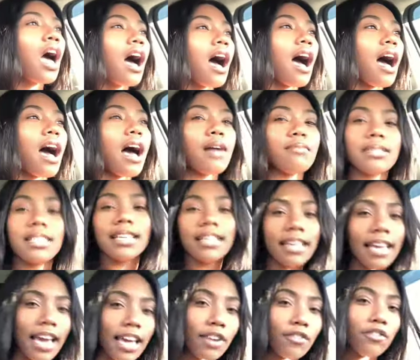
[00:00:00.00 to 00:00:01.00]
um, seen
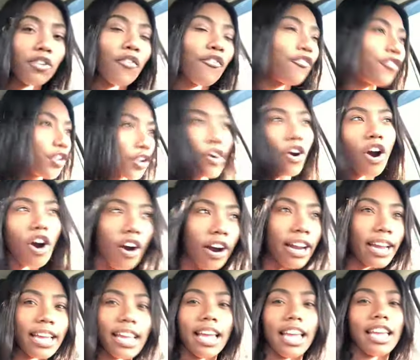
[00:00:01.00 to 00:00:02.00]
he had a
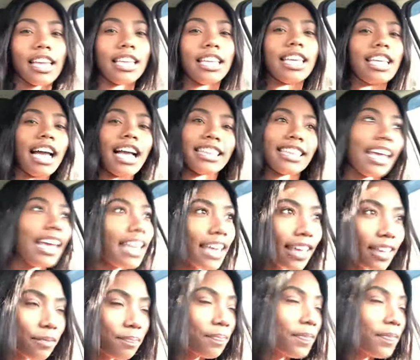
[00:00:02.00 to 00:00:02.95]
Ferrari and he got the hit.